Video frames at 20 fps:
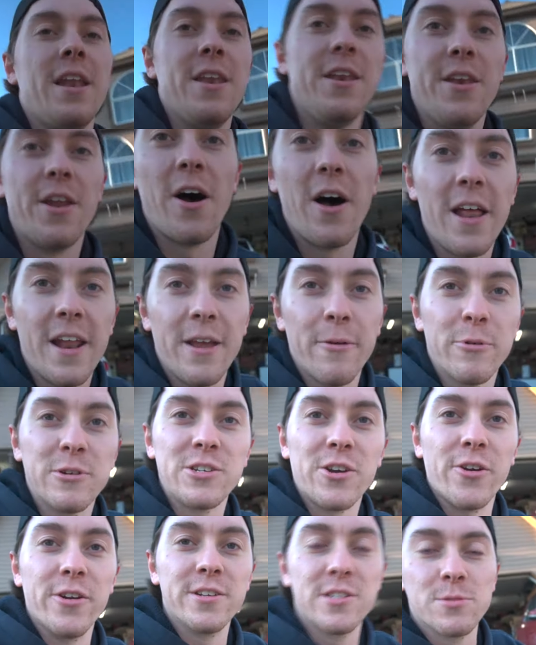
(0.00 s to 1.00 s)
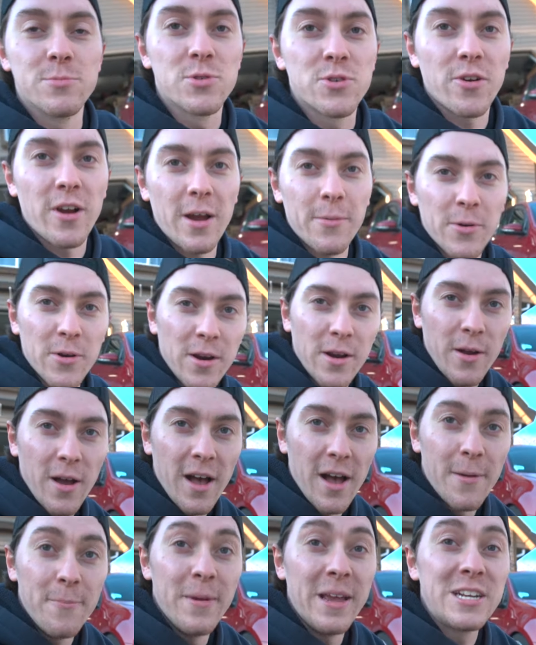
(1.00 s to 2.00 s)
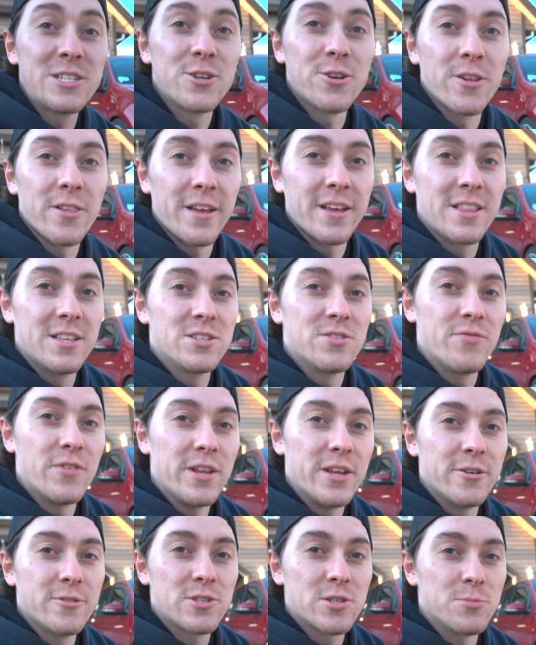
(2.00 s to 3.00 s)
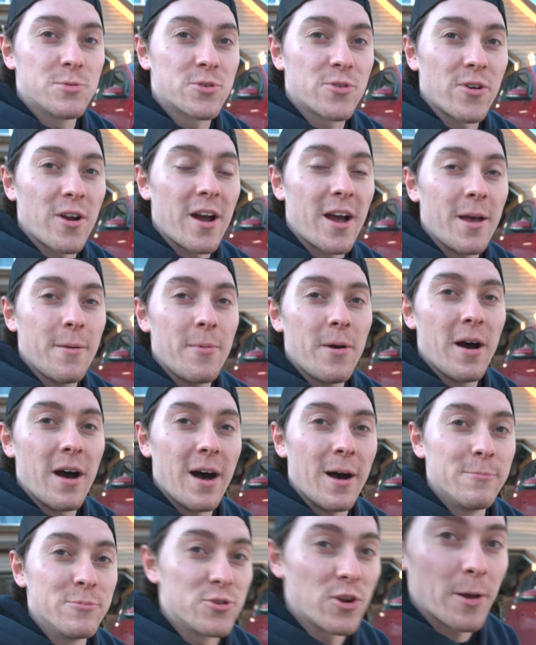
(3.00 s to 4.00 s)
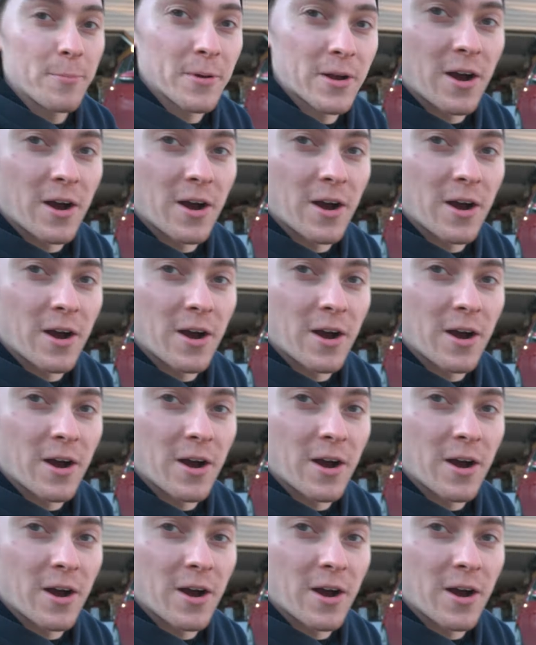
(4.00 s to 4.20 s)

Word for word: not a returning subscriber, uh, make sure to like this video, subscribe, um, drop